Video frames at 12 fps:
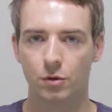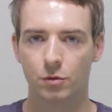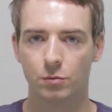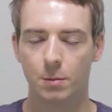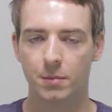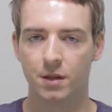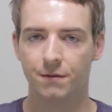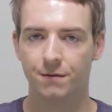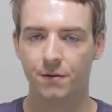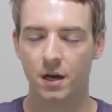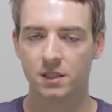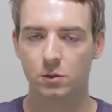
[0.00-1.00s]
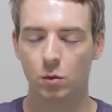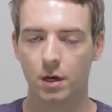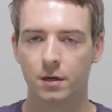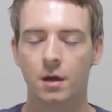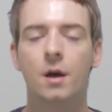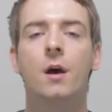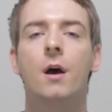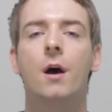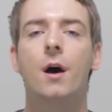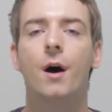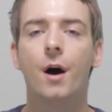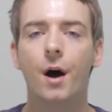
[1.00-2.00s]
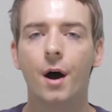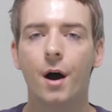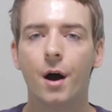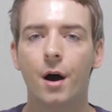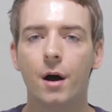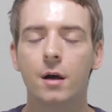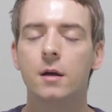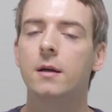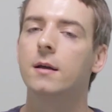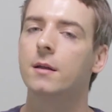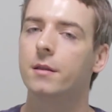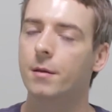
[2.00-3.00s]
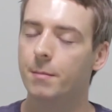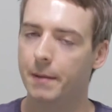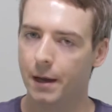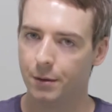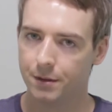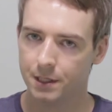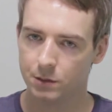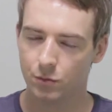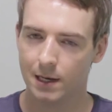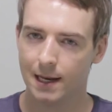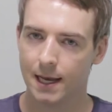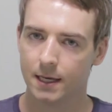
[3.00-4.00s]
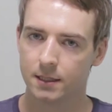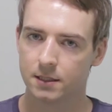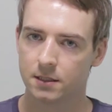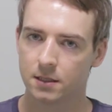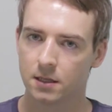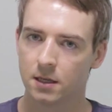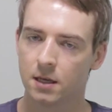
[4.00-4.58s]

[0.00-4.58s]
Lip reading: Remember the first one, the mouth is relaxed.